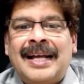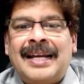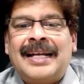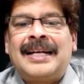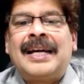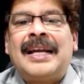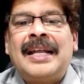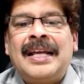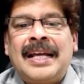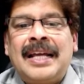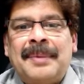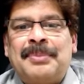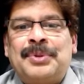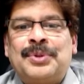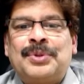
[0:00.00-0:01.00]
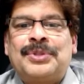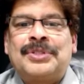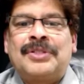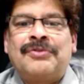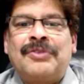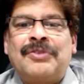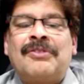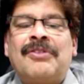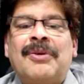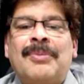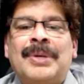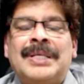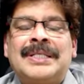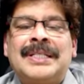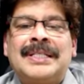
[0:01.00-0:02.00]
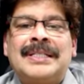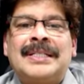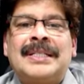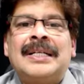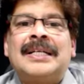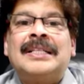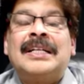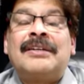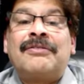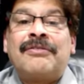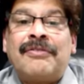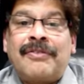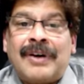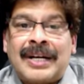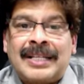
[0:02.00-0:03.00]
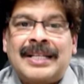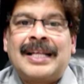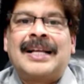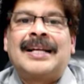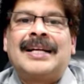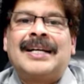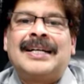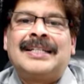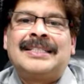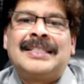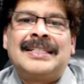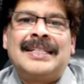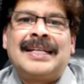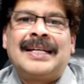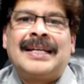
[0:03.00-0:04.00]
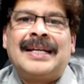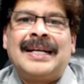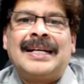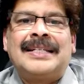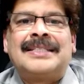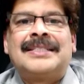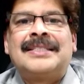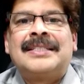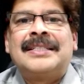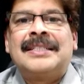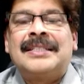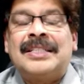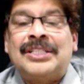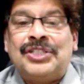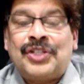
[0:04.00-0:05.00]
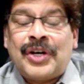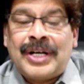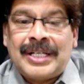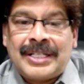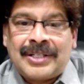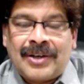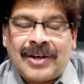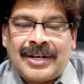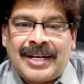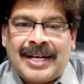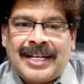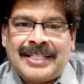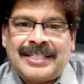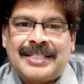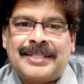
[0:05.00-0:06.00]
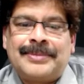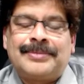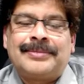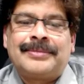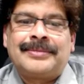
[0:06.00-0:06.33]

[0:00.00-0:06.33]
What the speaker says: recurring episodes of inflammation that further disintegrates the joint cartilage.